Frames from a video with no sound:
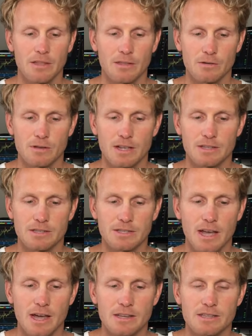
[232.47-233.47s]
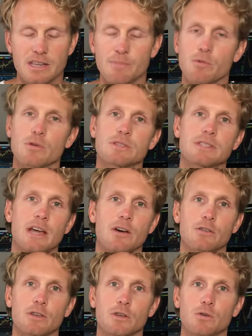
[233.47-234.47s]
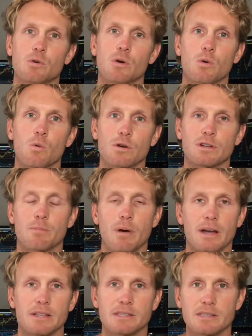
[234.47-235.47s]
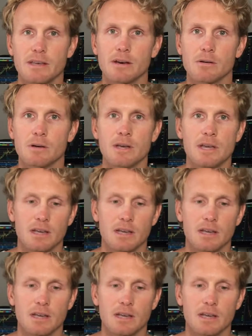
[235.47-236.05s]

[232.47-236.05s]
There, it's not as simple as telling you where to buy and sell.